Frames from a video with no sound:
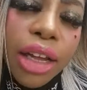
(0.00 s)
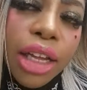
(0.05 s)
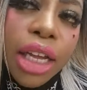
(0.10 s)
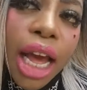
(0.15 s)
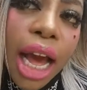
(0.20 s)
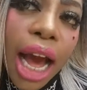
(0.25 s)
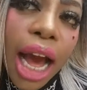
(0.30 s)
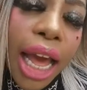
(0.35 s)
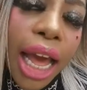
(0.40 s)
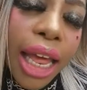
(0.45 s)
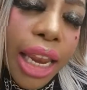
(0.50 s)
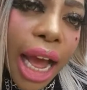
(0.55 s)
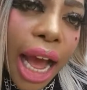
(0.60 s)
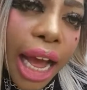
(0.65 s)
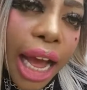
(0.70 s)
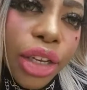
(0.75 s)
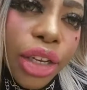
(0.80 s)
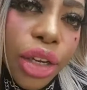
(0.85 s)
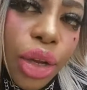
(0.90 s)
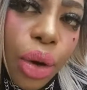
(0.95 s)
And I
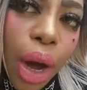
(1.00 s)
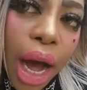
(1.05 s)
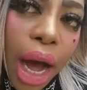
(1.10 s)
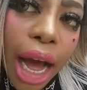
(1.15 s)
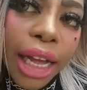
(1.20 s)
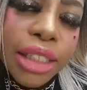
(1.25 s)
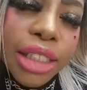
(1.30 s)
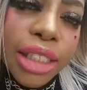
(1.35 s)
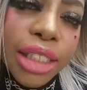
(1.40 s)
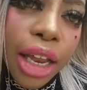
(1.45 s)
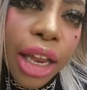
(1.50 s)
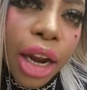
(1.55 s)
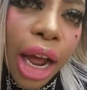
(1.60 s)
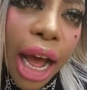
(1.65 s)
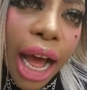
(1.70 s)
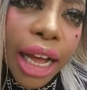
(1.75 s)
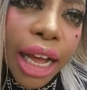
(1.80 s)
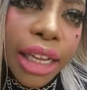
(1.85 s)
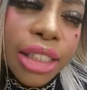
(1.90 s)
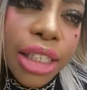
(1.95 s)
knew I set
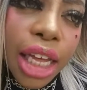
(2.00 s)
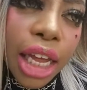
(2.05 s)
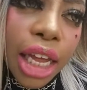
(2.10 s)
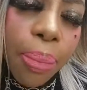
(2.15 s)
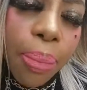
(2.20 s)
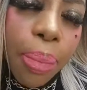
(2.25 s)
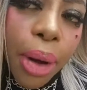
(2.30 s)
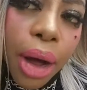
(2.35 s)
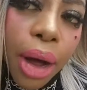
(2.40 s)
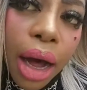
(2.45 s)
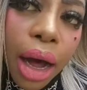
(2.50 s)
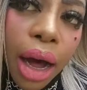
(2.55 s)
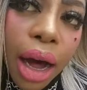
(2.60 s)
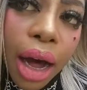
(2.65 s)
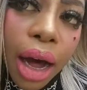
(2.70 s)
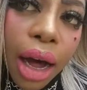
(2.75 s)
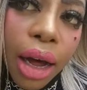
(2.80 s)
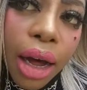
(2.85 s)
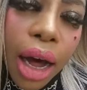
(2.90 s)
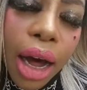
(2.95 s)
up
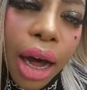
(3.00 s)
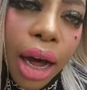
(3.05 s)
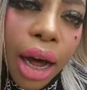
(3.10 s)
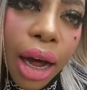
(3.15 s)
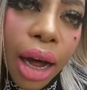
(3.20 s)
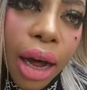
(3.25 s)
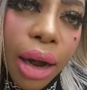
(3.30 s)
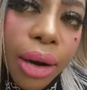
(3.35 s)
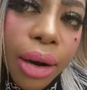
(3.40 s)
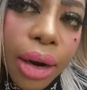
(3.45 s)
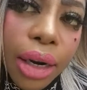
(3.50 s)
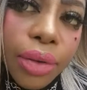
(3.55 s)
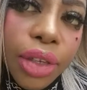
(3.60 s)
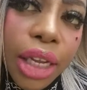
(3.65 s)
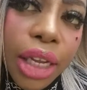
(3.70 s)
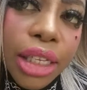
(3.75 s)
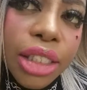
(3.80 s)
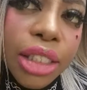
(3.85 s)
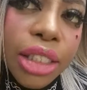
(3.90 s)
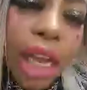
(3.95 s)

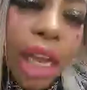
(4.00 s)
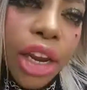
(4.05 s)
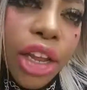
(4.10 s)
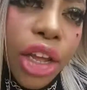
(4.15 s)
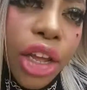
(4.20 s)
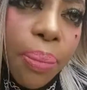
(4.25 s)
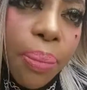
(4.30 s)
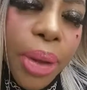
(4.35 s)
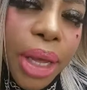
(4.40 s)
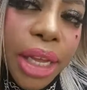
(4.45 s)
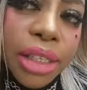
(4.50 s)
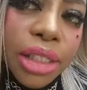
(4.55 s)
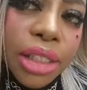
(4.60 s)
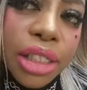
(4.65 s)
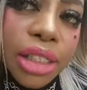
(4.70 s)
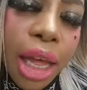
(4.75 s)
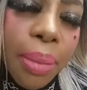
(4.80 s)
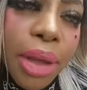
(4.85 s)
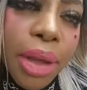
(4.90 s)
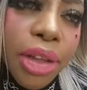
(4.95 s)
it's none of your business.
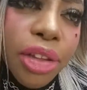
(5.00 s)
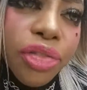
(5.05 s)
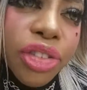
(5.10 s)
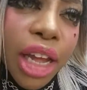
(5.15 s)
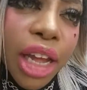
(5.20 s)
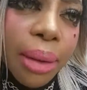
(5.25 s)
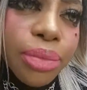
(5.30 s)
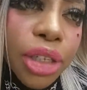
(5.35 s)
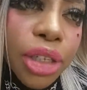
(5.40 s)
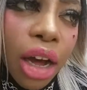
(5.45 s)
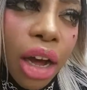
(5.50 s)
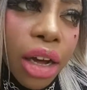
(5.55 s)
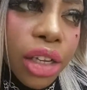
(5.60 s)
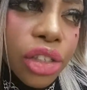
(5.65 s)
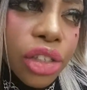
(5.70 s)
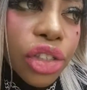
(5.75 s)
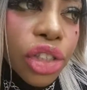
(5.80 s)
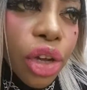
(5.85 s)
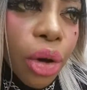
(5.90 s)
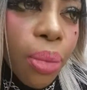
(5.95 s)
Let me stop talking
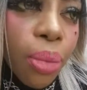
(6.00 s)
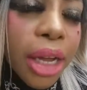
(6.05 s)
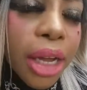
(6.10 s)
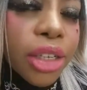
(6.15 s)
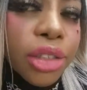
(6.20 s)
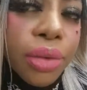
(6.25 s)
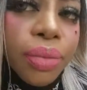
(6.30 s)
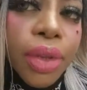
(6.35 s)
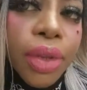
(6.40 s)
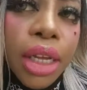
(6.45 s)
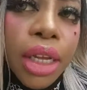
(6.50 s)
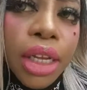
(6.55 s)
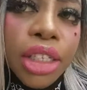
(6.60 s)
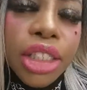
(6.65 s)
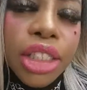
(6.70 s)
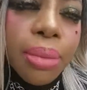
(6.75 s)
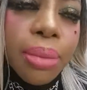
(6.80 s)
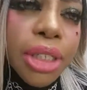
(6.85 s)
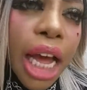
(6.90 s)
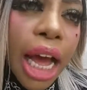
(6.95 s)
so much.
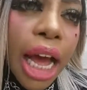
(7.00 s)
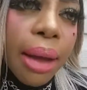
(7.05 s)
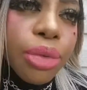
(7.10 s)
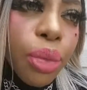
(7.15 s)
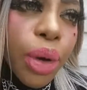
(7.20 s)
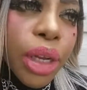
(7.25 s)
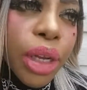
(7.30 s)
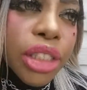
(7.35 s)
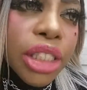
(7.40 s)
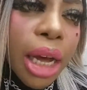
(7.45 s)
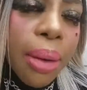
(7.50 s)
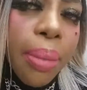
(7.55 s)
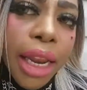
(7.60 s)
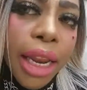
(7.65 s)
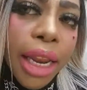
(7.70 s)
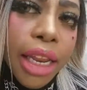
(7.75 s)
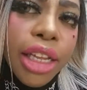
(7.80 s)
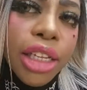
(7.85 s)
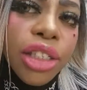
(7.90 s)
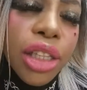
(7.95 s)
Sometimes when
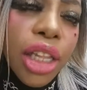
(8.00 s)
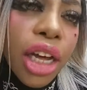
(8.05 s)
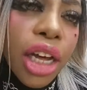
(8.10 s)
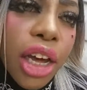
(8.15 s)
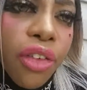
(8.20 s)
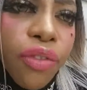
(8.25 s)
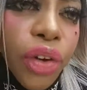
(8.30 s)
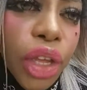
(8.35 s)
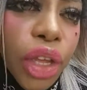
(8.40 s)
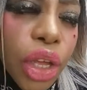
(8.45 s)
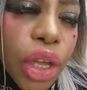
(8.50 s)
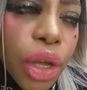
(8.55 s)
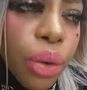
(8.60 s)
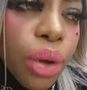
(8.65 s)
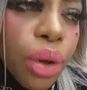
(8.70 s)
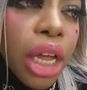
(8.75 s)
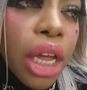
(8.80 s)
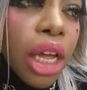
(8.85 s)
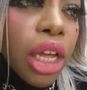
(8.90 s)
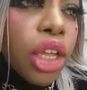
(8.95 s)
somebody is looking for you,
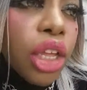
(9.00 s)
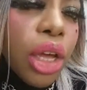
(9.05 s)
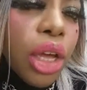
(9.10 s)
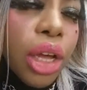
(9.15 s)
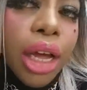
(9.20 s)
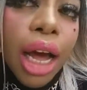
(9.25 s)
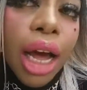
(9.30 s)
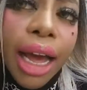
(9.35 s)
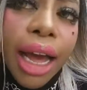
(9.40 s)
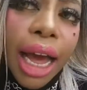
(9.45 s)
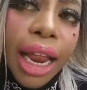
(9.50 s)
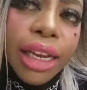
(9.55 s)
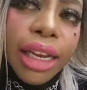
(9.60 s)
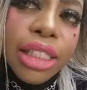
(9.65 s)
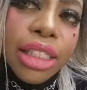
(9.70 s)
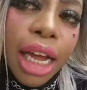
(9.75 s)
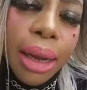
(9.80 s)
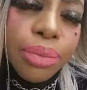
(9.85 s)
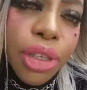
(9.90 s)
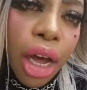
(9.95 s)
I gotta
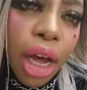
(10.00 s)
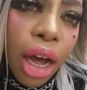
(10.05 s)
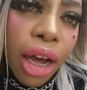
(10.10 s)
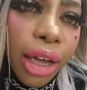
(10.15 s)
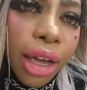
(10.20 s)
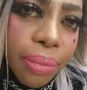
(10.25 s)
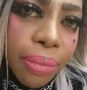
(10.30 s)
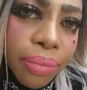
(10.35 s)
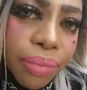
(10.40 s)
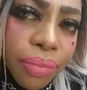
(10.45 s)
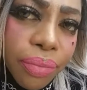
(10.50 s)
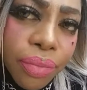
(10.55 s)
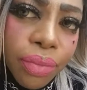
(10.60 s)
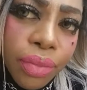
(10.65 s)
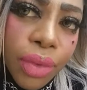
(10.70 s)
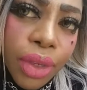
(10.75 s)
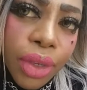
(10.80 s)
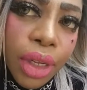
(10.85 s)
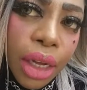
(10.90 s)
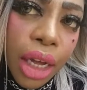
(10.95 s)
stop talking.
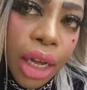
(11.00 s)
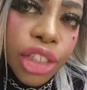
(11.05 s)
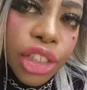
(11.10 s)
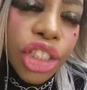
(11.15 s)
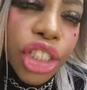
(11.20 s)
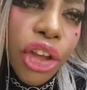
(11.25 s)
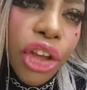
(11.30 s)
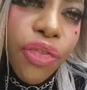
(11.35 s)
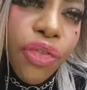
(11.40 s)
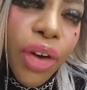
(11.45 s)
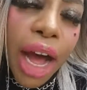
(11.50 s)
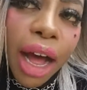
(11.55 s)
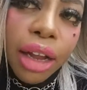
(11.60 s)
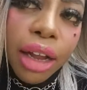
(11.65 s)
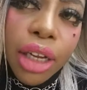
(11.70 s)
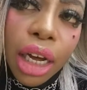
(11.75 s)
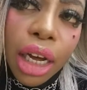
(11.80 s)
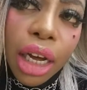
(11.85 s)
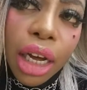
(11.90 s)
Cause she found what